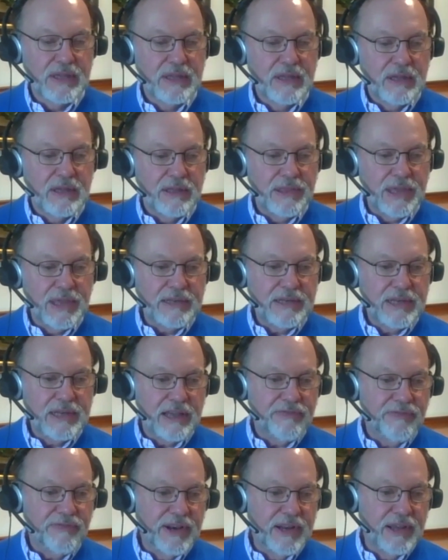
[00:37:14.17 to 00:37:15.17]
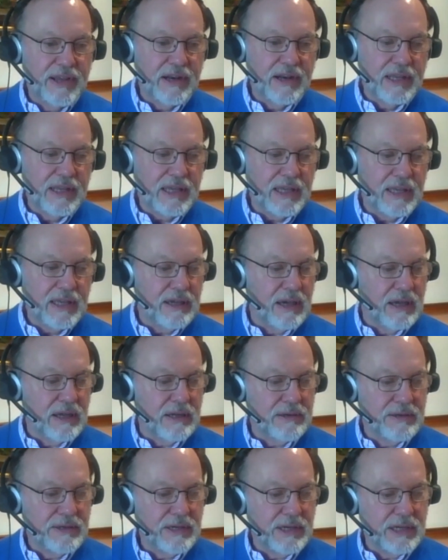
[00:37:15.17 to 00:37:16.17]
they definitely
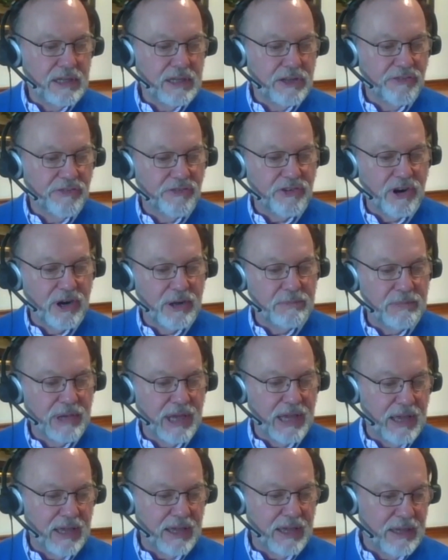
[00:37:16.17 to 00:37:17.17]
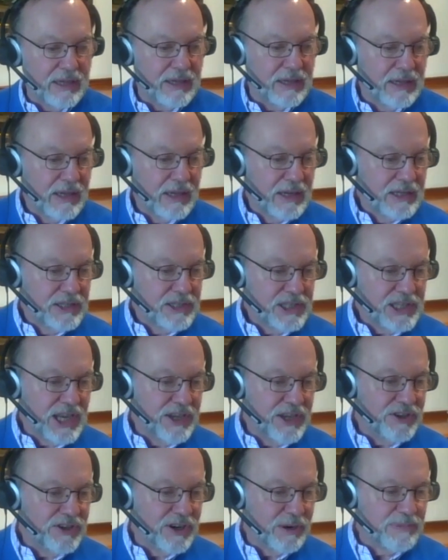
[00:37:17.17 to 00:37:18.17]
deal from a
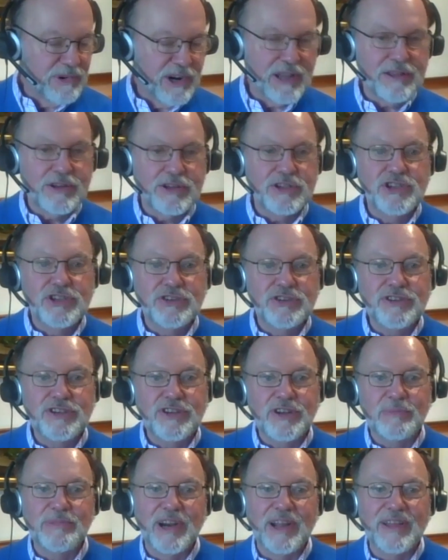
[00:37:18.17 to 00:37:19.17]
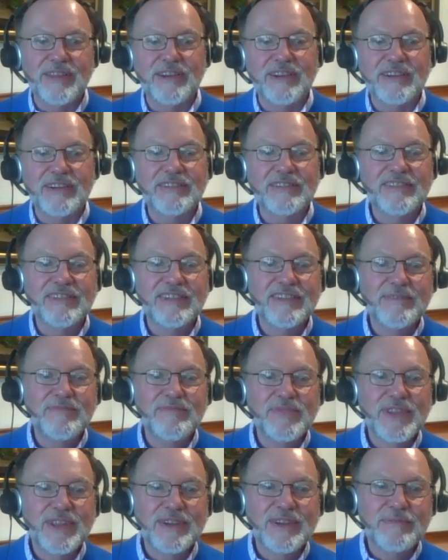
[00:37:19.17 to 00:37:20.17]
senior brother, junior brother
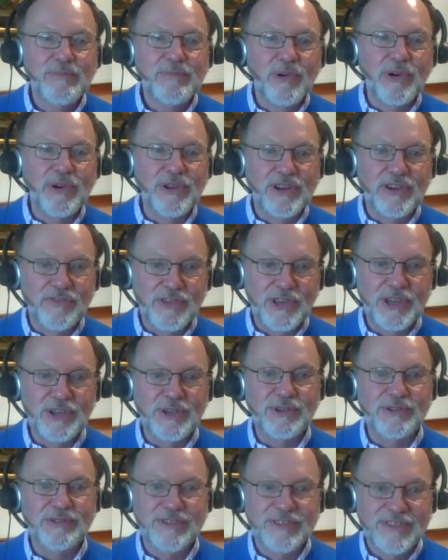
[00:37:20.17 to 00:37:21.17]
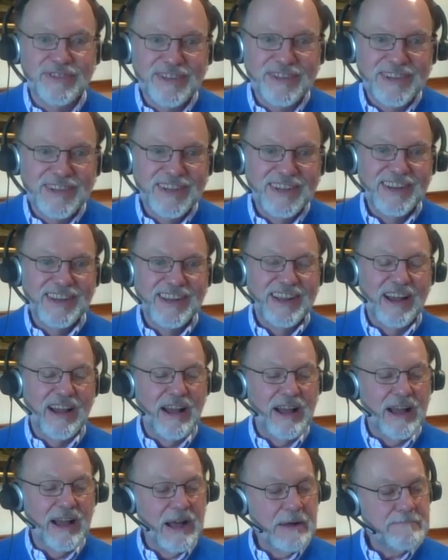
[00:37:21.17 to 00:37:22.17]
point of view.
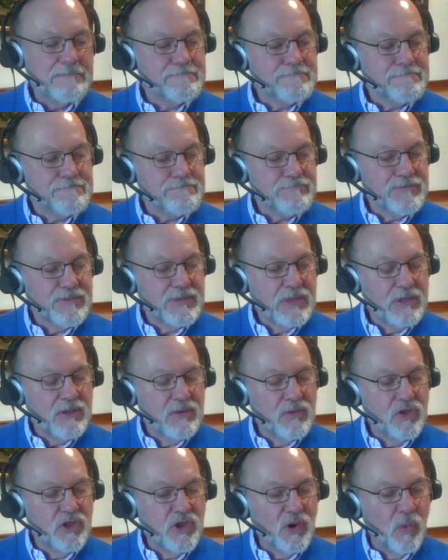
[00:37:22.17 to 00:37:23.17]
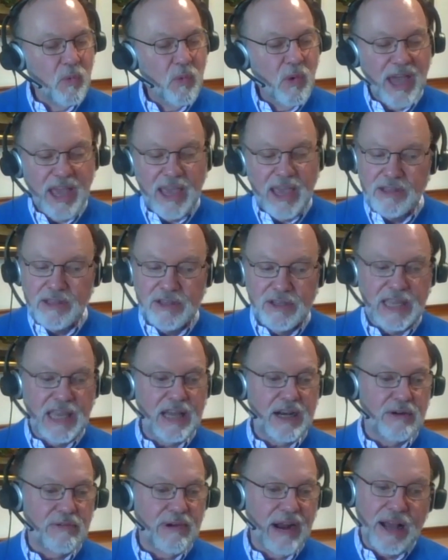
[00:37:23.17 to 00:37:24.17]
The way to
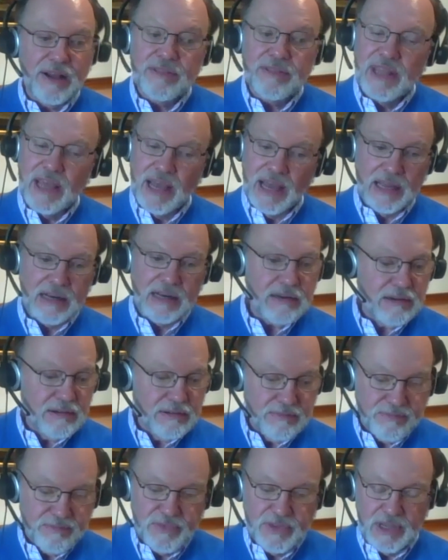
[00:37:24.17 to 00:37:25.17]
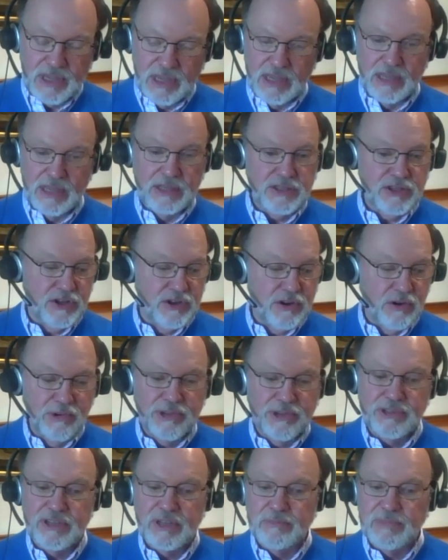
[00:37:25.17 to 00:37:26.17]
get around that is
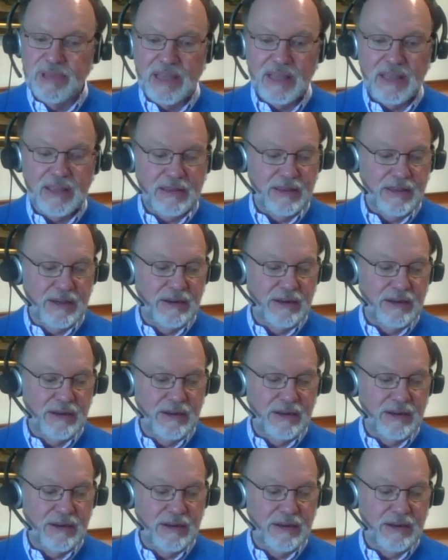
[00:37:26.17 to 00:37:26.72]
going to be,